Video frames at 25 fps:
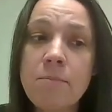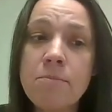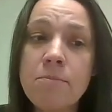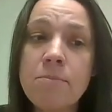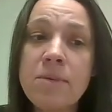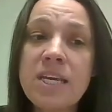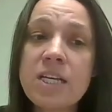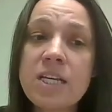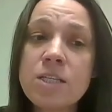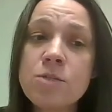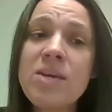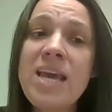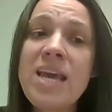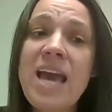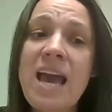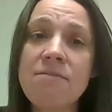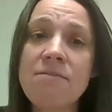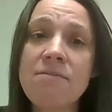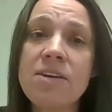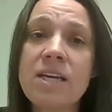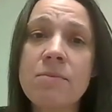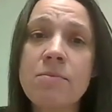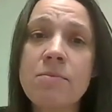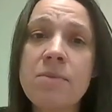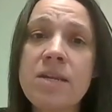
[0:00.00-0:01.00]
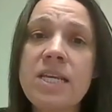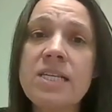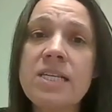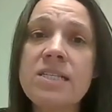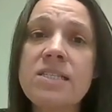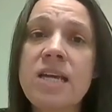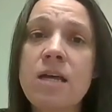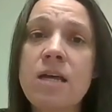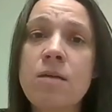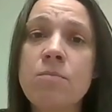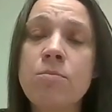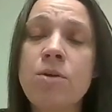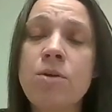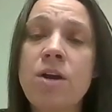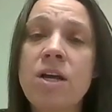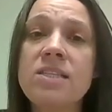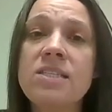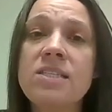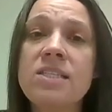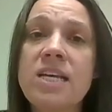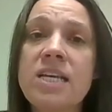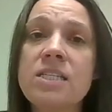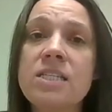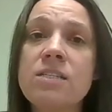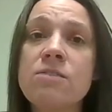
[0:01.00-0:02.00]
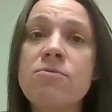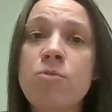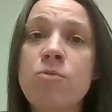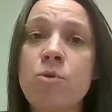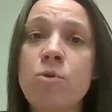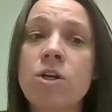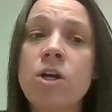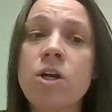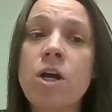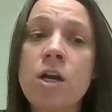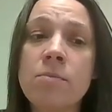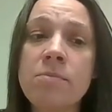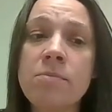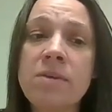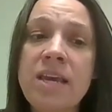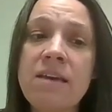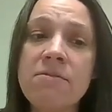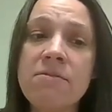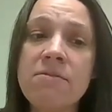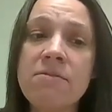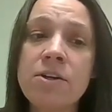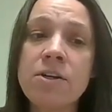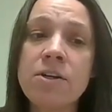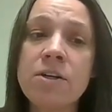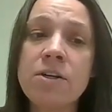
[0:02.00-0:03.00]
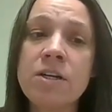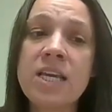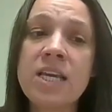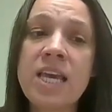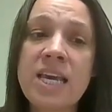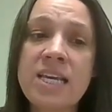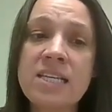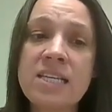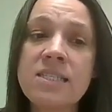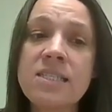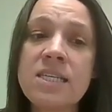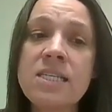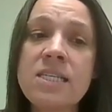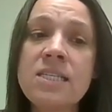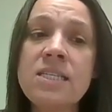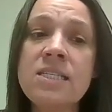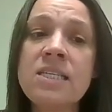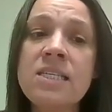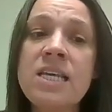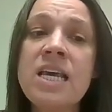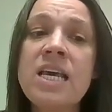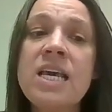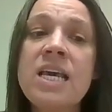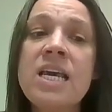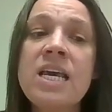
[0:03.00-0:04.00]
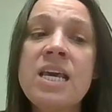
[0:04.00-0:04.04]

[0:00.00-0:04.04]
Because we have a committee-style process for our behavior cases,